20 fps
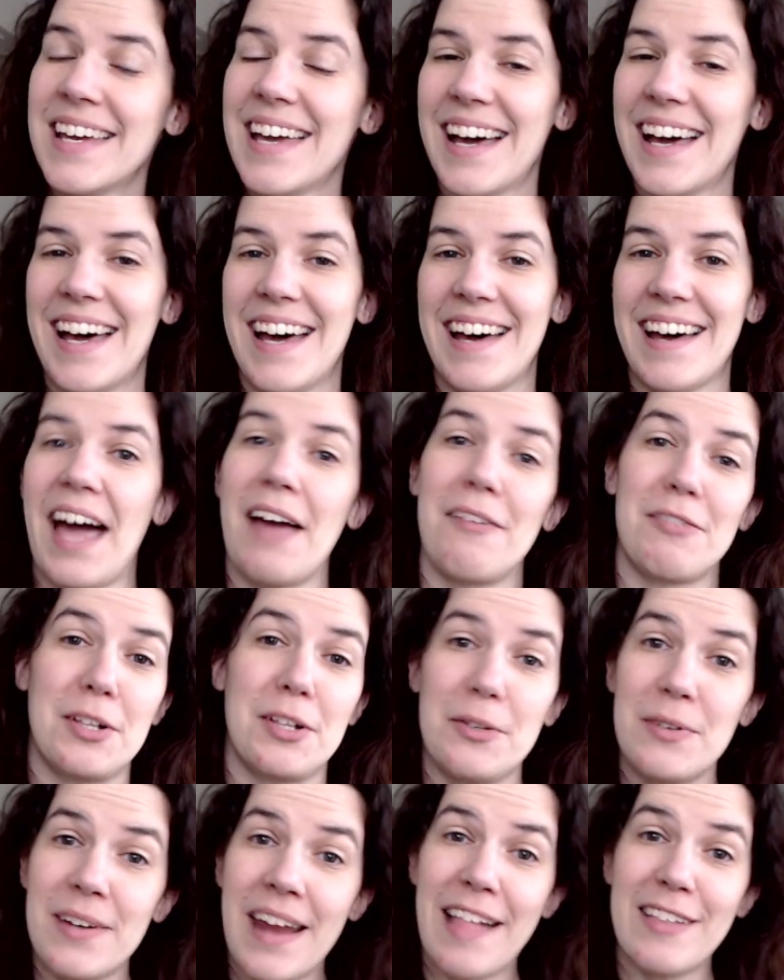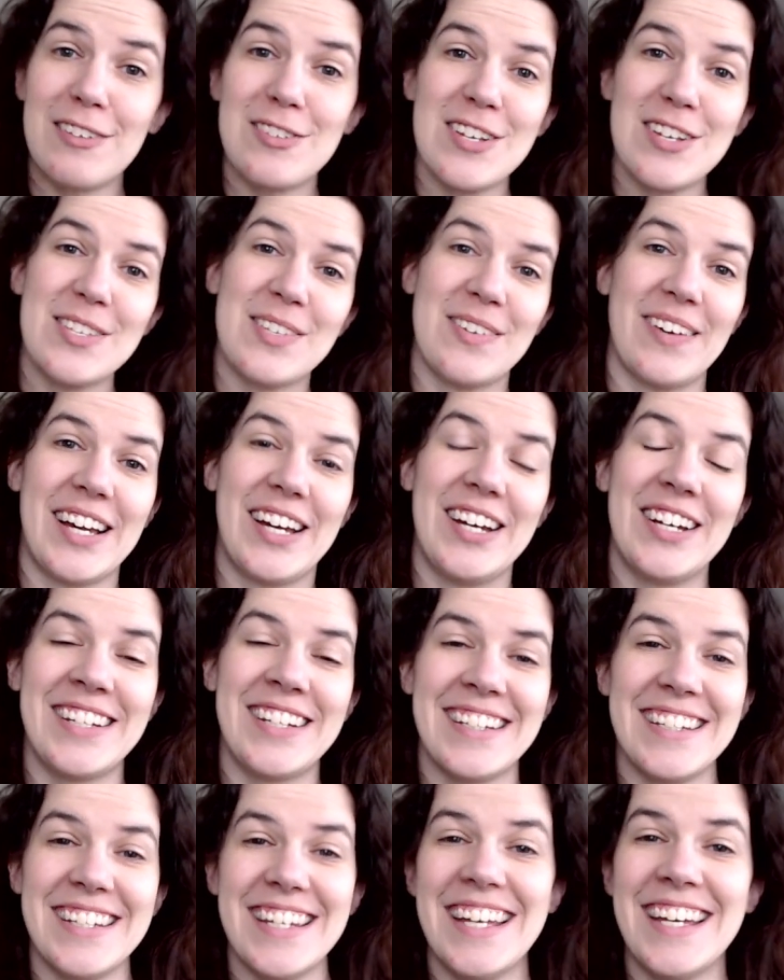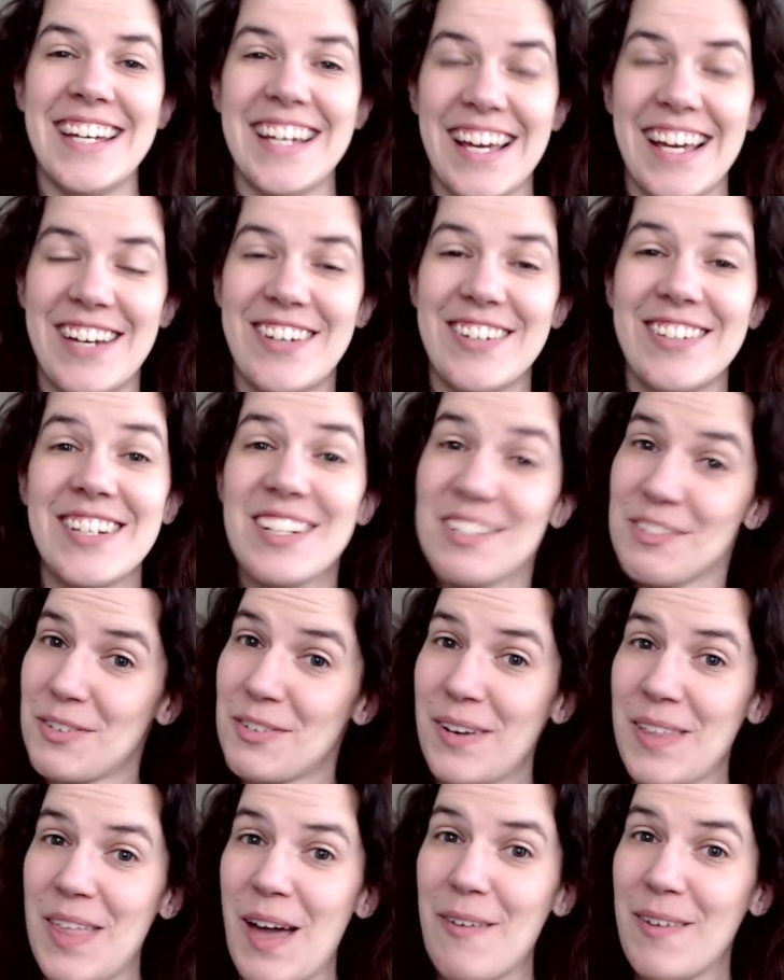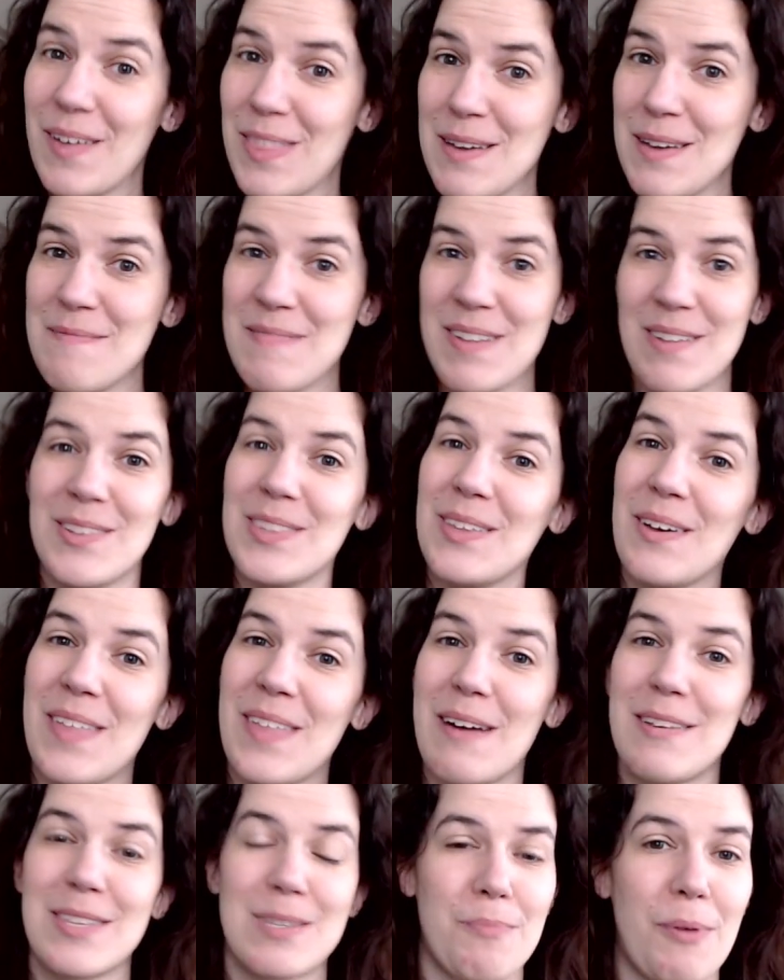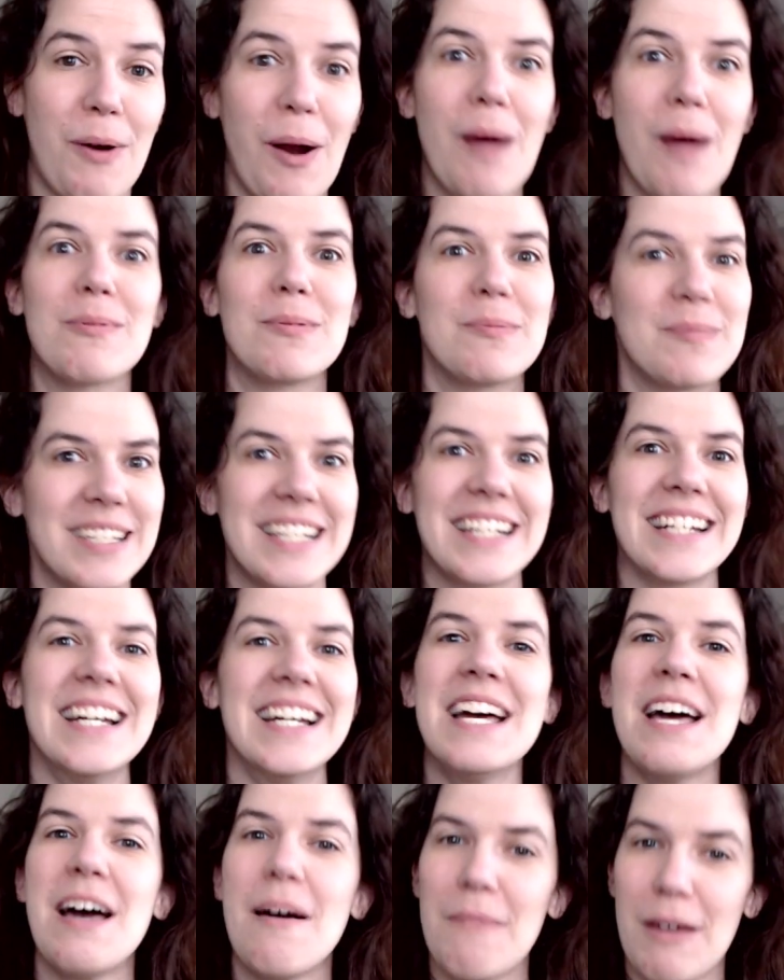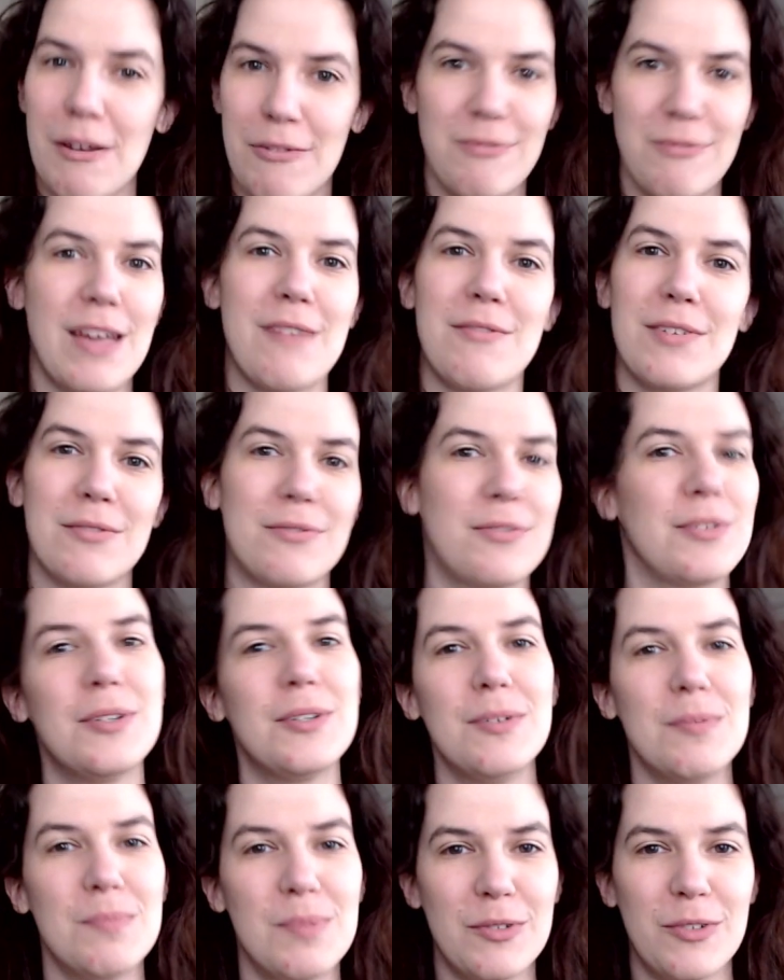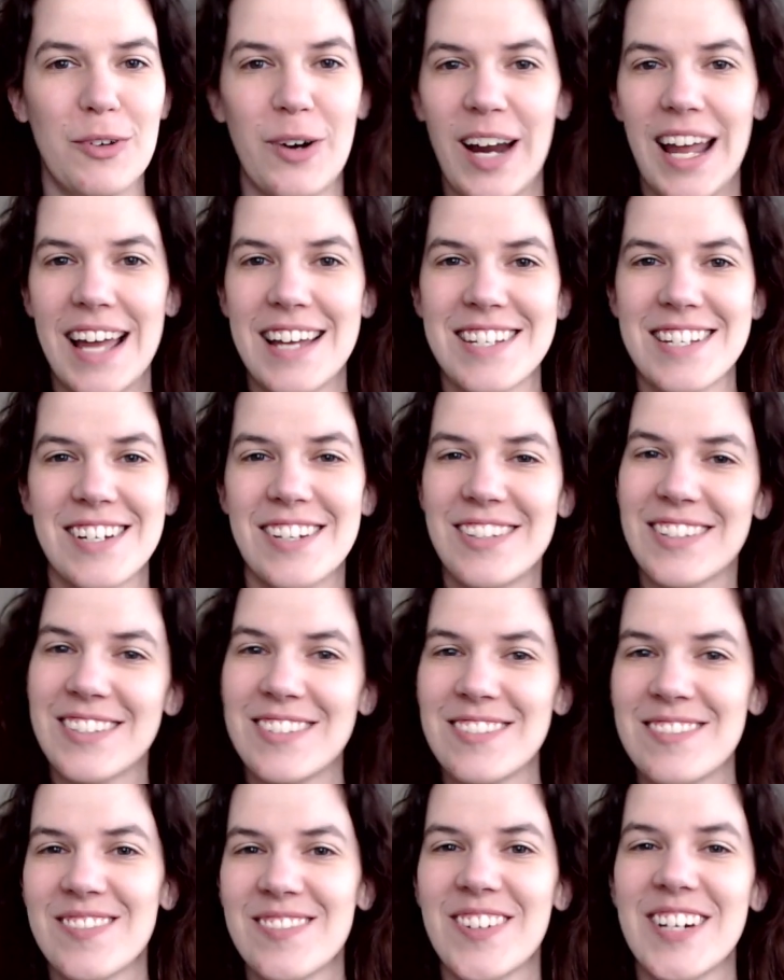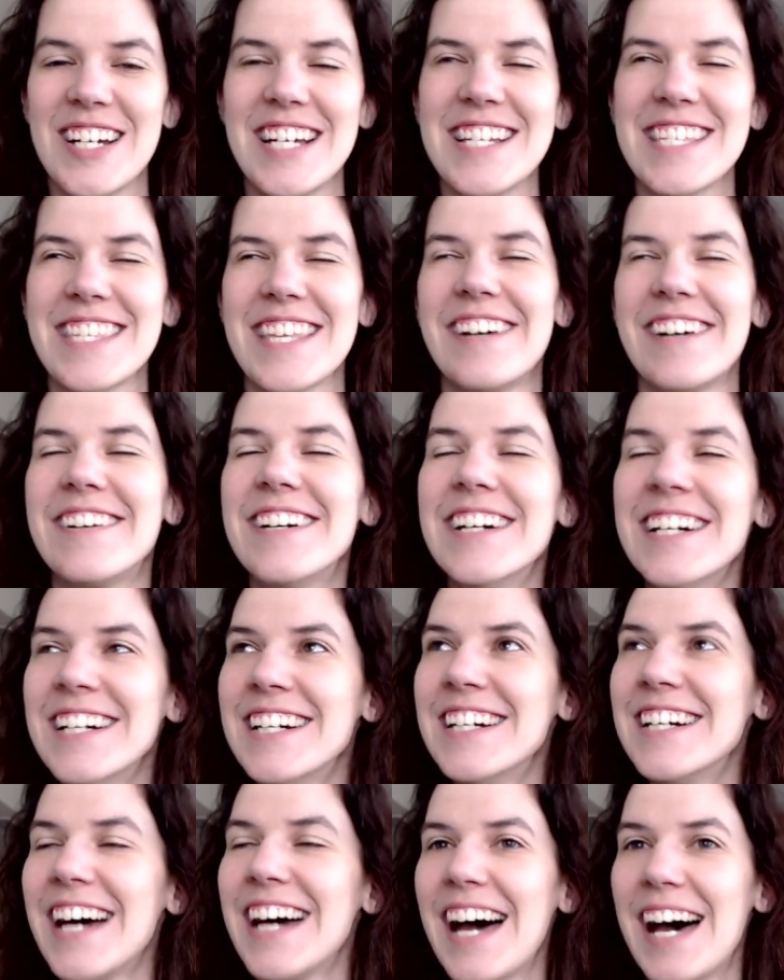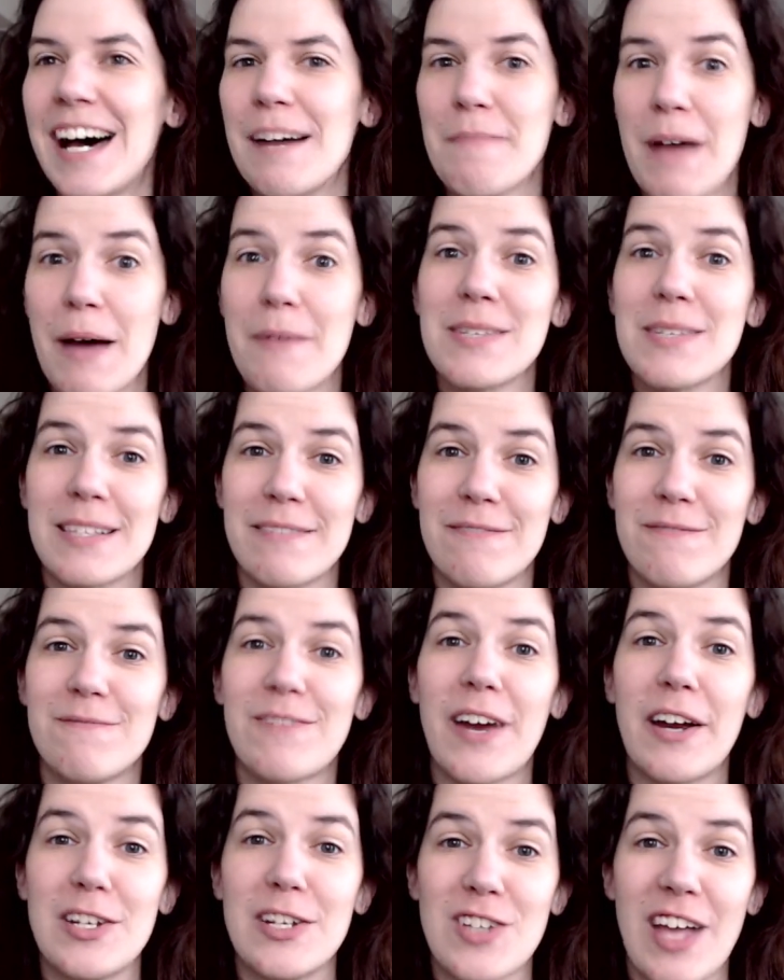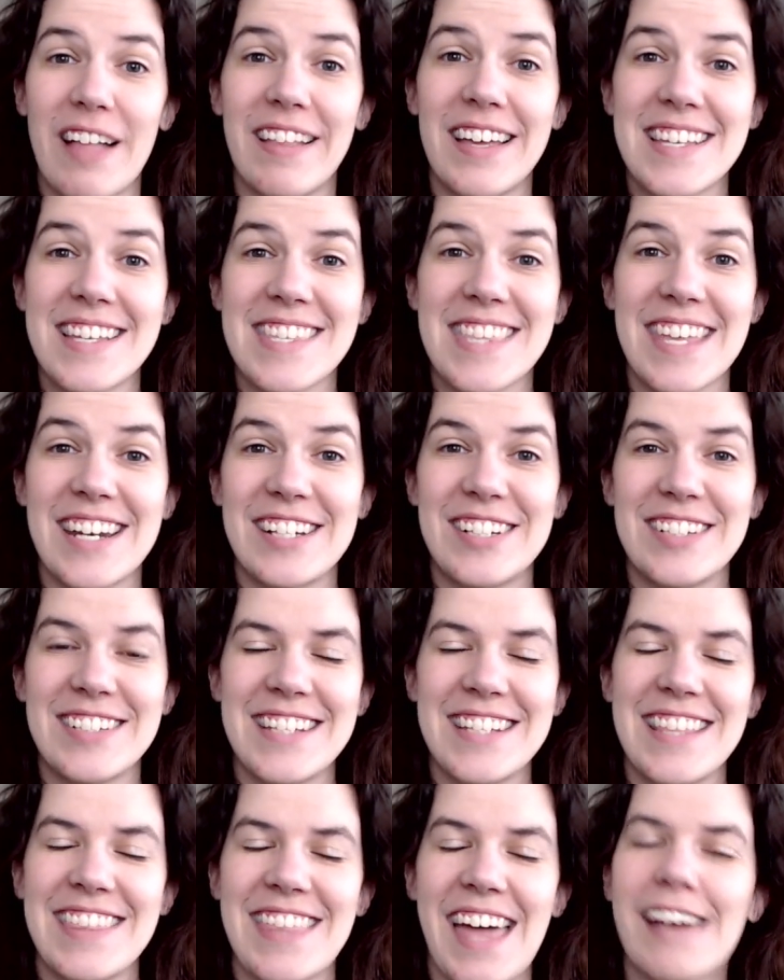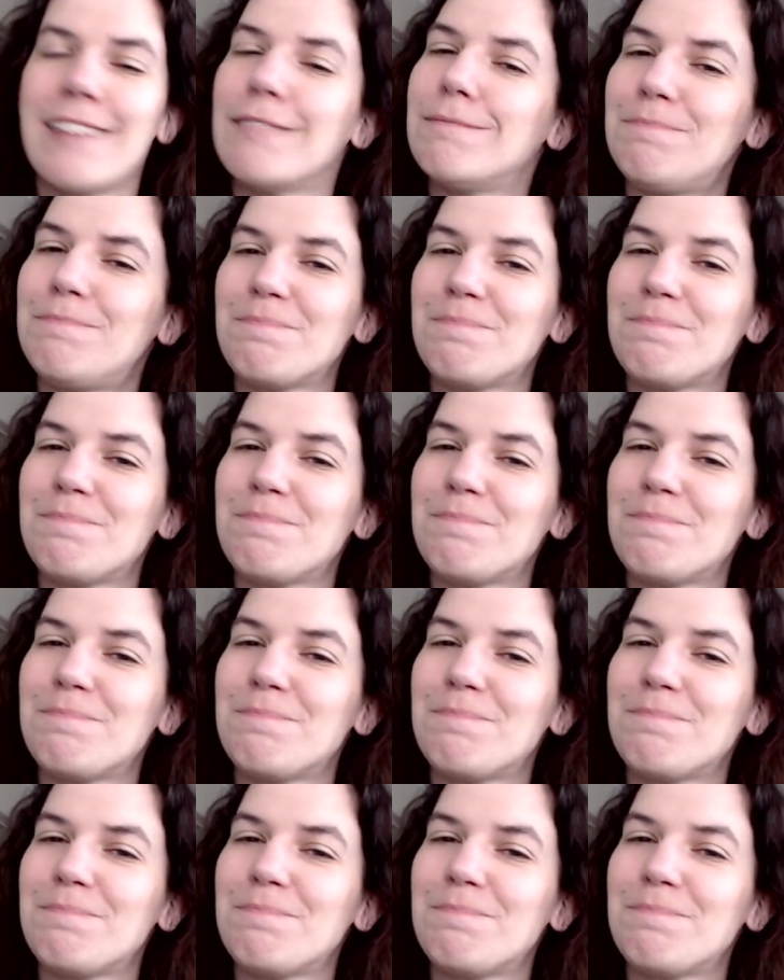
I have a gluten allergy, so I couldn't enjoy that with him, even though that was probably my favorite food before I had to go gluten-free. So I was very jealous that I couldn't eat that.